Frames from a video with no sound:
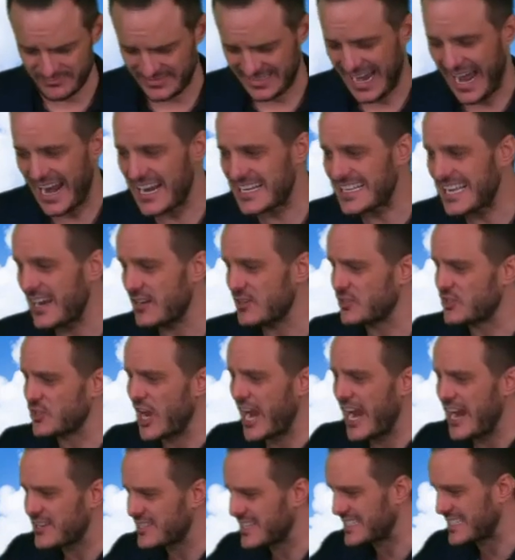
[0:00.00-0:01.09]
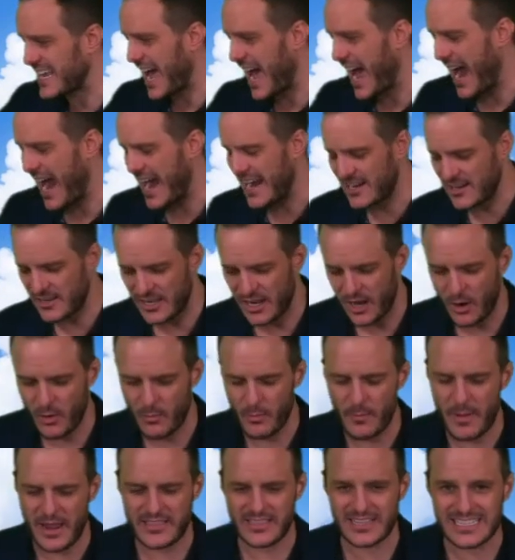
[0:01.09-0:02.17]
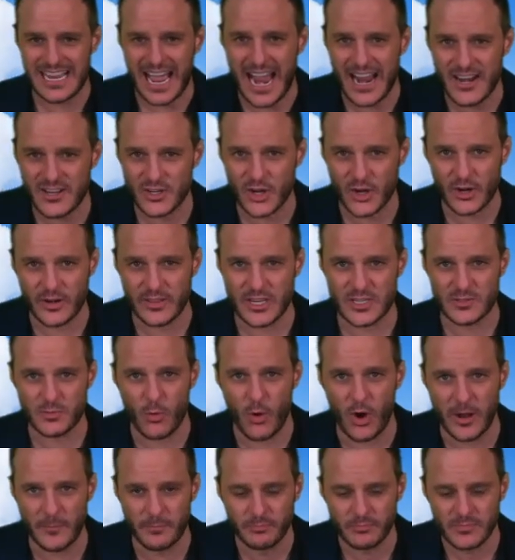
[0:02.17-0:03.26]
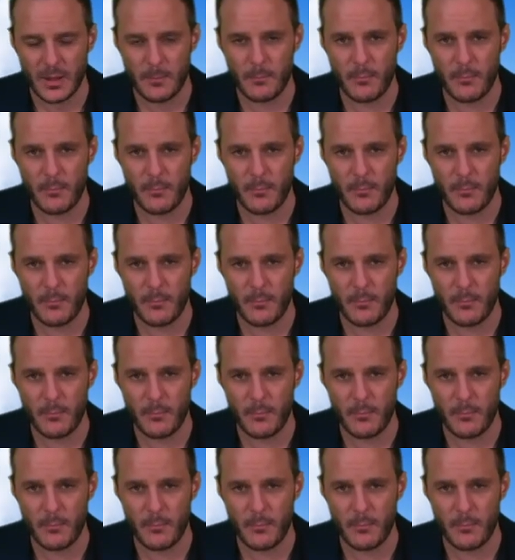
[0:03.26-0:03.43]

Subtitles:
Got to change the tide, make the tide turn this one.